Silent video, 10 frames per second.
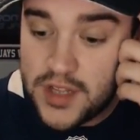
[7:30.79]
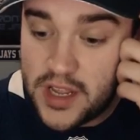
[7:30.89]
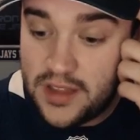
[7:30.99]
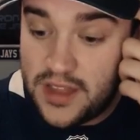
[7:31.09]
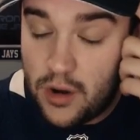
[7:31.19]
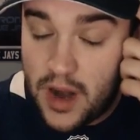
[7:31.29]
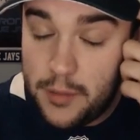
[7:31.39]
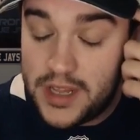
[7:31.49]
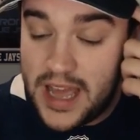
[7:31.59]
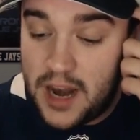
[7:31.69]
They, they were
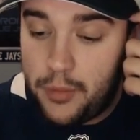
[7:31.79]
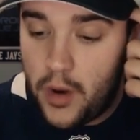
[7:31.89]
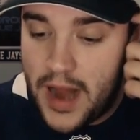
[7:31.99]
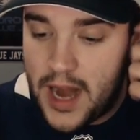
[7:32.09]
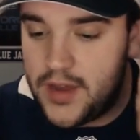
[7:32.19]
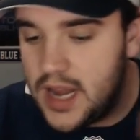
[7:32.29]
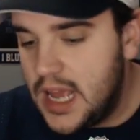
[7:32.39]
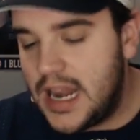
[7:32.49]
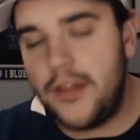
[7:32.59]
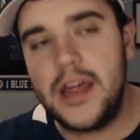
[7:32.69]
able to get a point out of it.
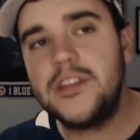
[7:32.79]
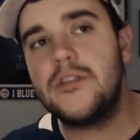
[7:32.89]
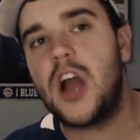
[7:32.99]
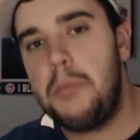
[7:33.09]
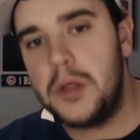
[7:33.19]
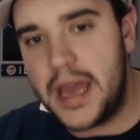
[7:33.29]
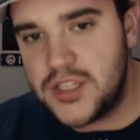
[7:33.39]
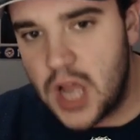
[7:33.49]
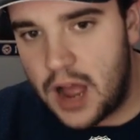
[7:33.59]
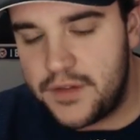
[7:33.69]
Now, the Leafs have a couple days
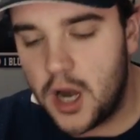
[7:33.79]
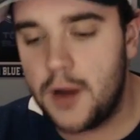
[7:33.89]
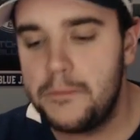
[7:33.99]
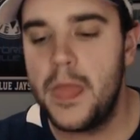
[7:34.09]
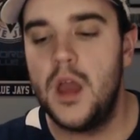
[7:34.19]
off here.